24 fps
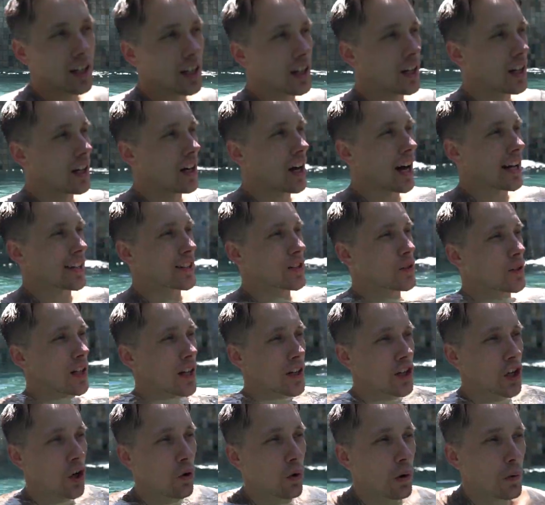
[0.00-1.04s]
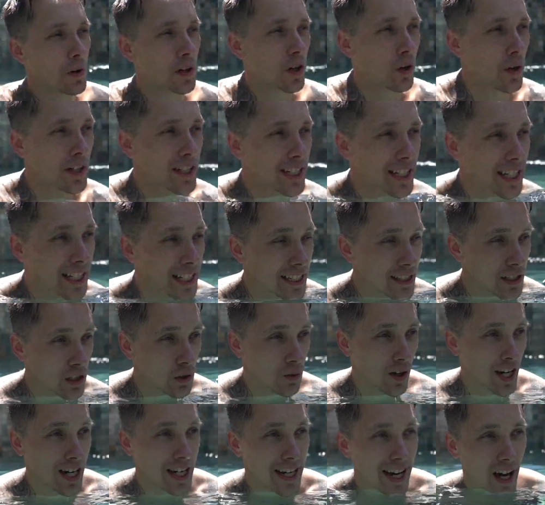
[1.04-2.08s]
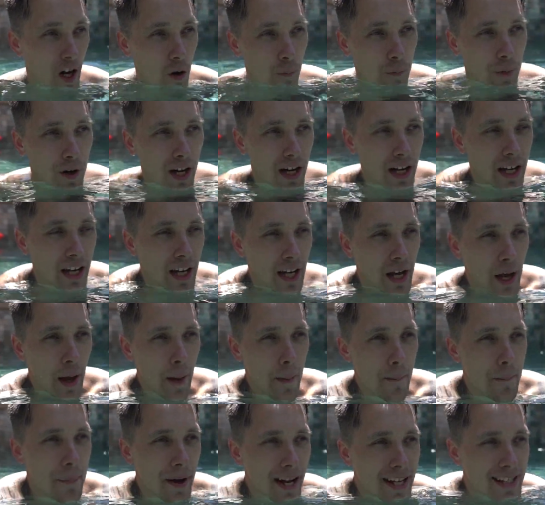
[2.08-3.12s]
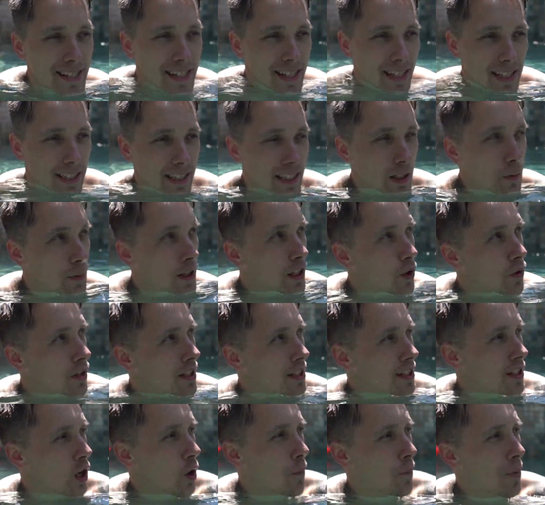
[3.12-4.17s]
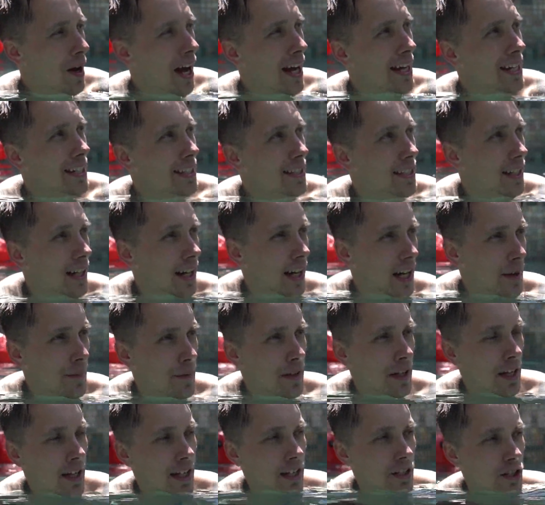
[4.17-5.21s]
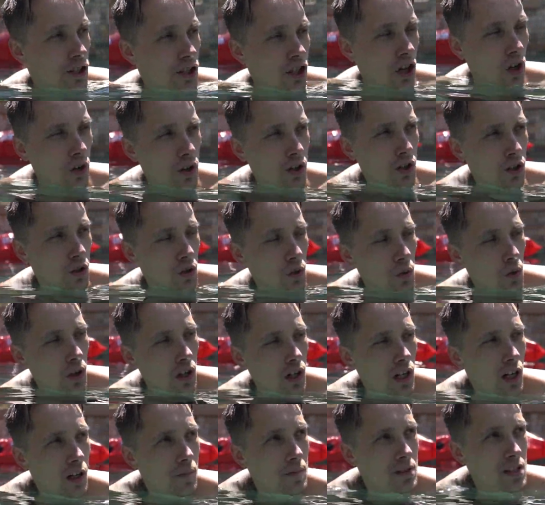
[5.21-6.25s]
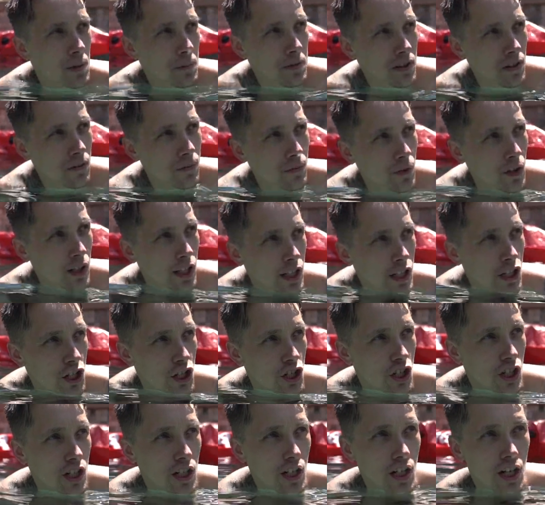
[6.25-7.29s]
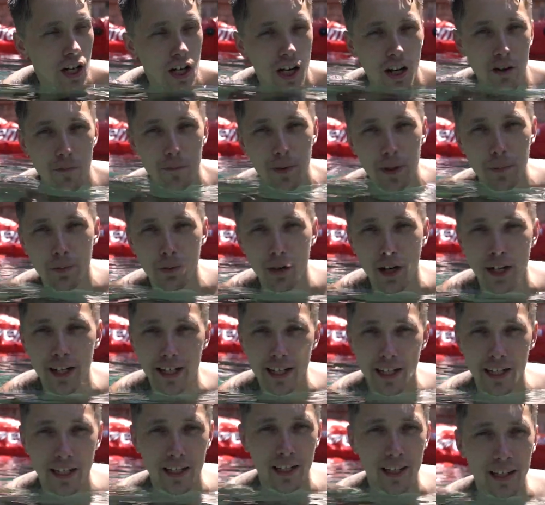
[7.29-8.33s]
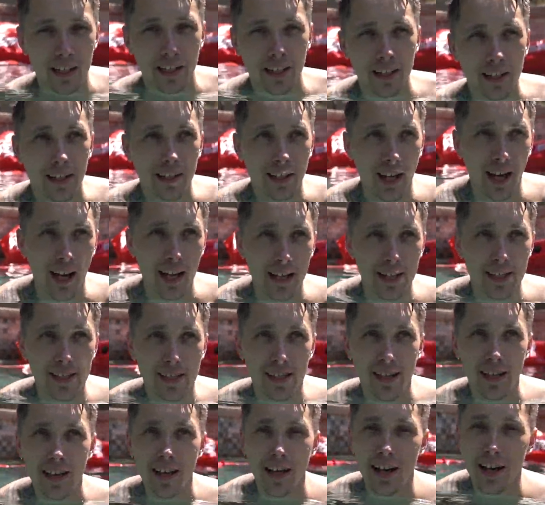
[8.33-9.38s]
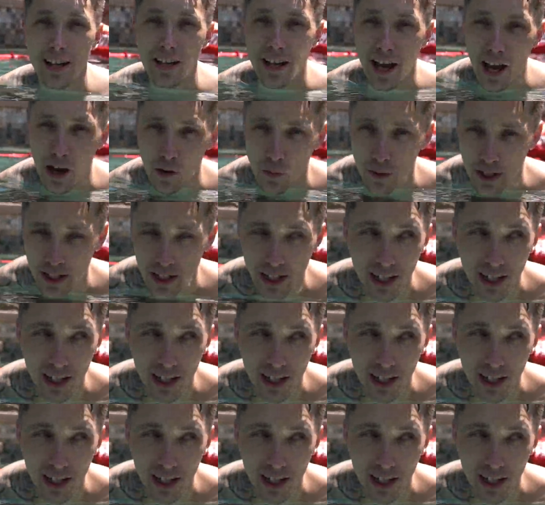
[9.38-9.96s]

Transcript: I do not know what we're going to get into right now, but basically we're going to go back in time and show you some of the footage of me pranking Qias and Ari.